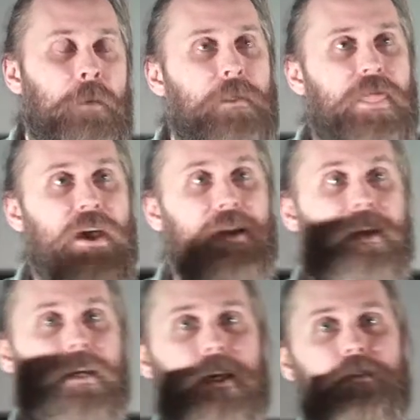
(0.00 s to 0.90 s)
but then
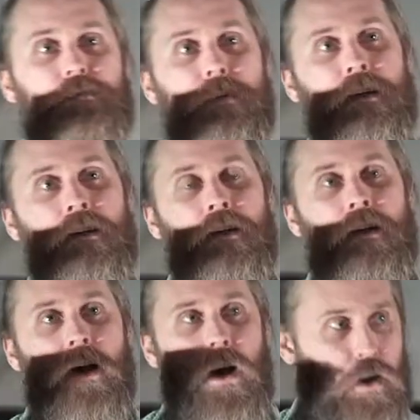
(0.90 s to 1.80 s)
he gives me
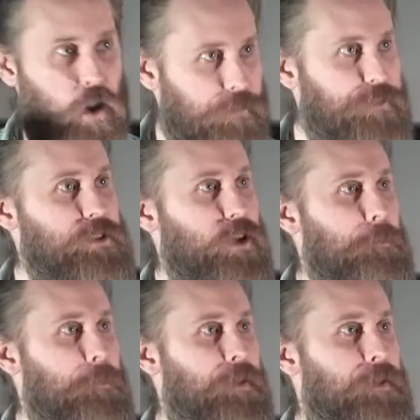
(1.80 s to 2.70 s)
a coffee shop.
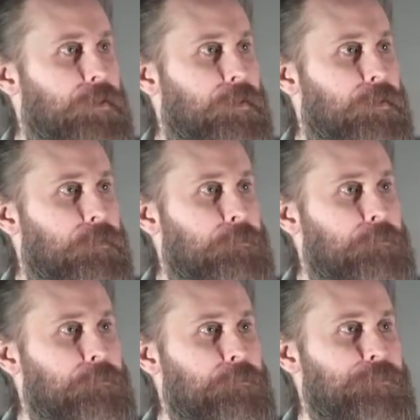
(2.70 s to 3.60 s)

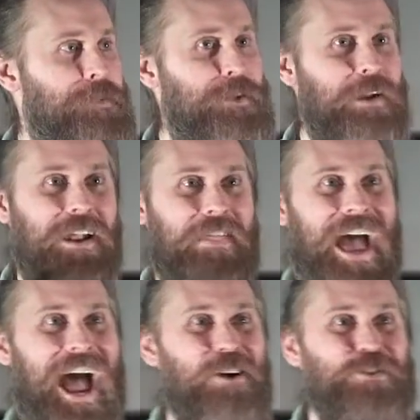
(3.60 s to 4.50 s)
You know, like the
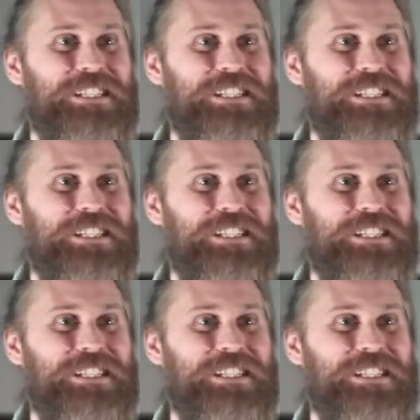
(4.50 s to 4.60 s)
house